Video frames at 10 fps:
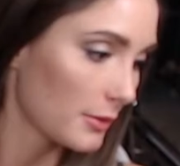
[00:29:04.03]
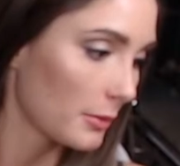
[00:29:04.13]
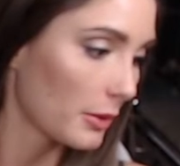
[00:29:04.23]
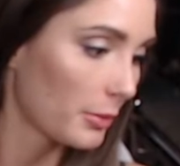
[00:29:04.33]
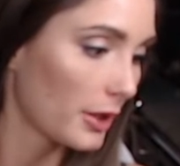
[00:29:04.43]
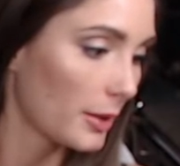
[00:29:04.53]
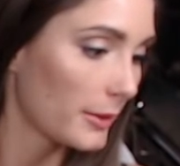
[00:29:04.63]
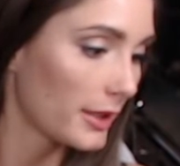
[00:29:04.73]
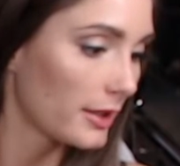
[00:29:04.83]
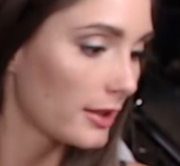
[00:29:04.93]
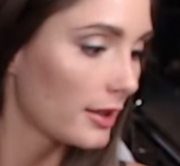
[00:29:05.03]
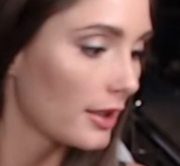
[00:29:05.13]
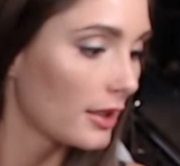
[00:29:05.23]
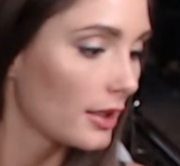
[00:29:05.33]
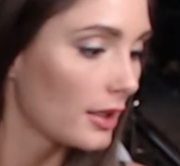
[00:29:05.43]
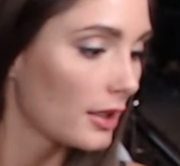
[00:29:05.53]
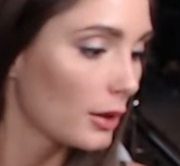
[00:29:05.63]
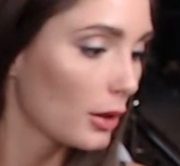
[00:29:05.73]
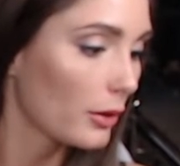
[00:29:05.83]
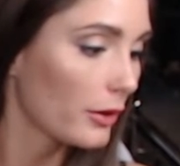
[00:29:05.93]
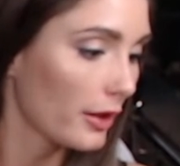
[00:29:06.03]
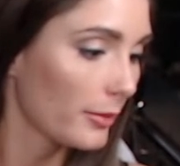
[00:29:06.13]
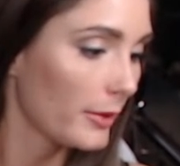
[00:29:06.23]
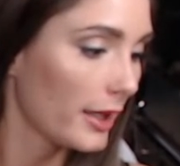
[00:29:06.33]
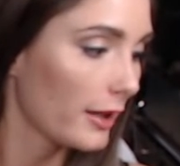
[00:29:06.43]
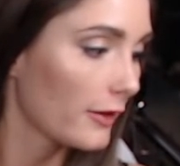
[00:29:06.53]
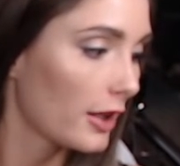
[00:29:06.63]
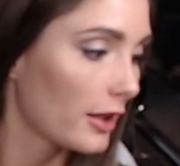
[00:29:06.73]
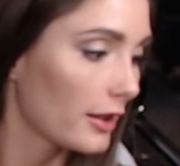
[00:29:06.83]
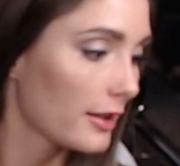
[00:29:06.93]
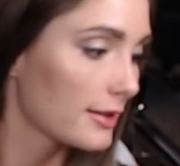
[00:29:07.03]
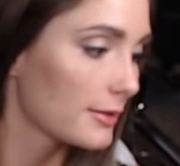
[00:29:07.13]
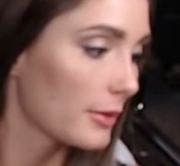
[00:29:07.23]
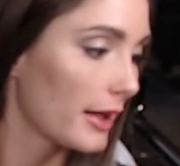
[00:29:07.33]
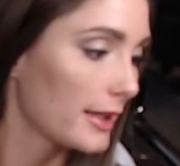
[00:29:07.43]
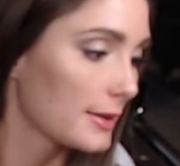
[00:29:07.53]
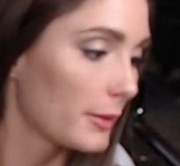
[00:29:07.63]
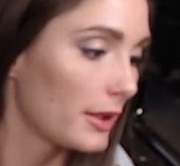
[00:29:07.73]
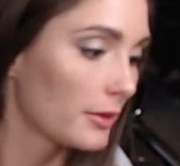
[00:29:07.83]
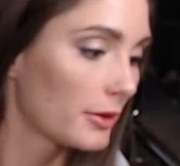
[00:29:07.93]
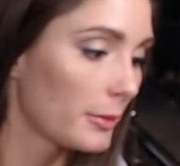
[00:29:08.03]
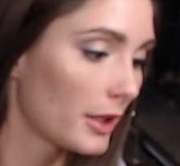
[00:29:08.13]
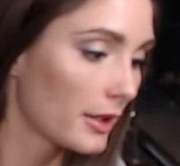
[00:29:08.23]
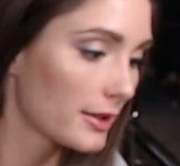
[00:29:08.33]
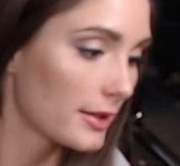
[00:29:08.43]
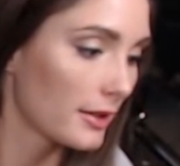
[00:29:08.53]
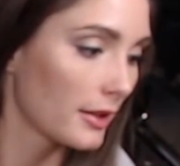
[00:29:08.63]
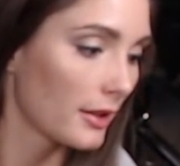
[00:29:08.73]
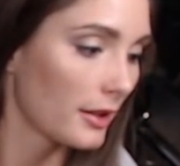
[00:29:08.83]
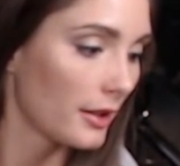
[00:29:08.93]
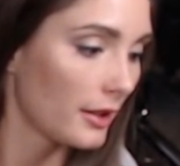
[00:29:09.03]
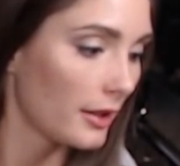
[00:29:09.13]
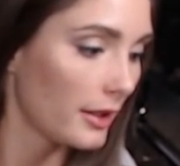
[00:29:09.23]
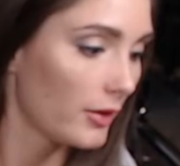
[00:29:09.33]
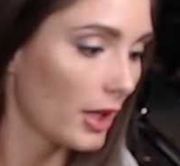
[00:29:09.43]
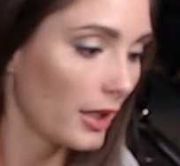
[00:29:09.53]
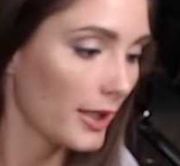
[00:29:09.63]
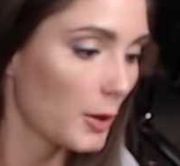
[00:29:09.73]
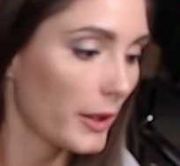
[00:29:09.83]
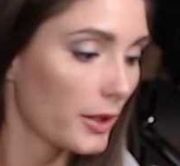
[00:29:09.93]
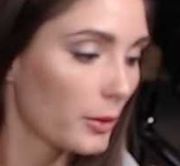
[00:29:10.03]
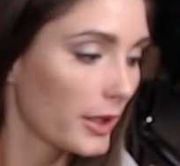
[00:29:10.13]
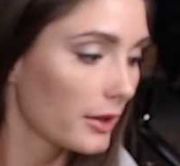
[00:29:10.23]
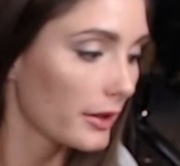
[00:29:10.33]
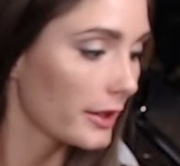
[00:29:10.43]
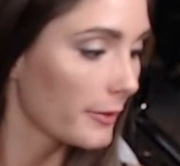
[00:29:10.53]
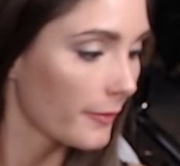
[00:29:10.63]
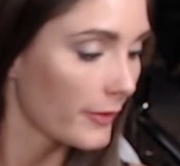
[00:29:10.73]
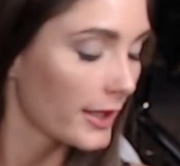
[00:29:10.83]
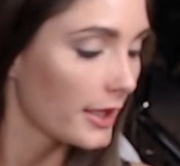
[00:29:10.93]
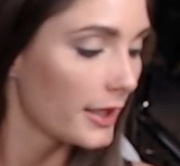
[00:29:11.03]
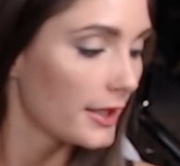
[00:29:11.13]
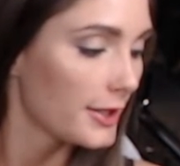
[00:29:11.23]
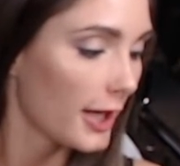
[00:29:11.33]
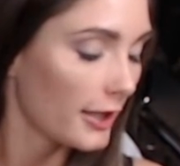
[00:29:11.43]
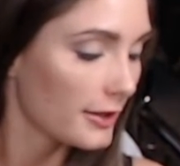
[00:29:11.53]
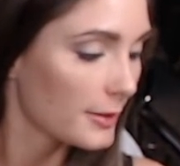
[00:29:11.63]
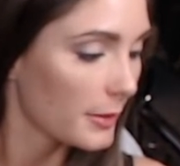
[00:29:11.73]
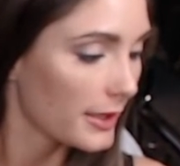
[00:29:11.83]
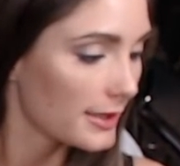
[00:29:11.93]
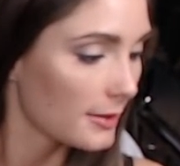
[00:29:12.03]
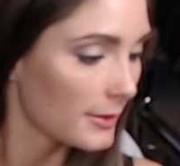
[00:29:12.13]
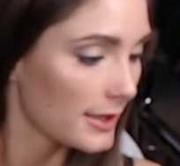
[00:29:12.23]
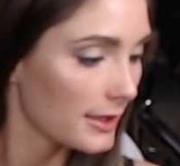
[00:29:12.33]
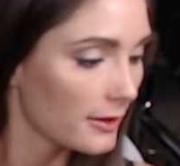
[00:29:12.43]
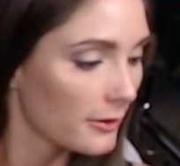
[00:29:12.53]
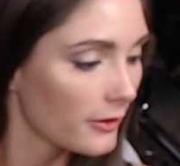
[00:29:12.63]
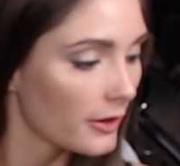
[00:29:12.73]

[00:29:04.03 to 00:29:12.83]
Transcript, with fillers: were more prominent. Lothar may have caught it as, as well and remarked, You caught it quite quickly. Child's play, said Medivh.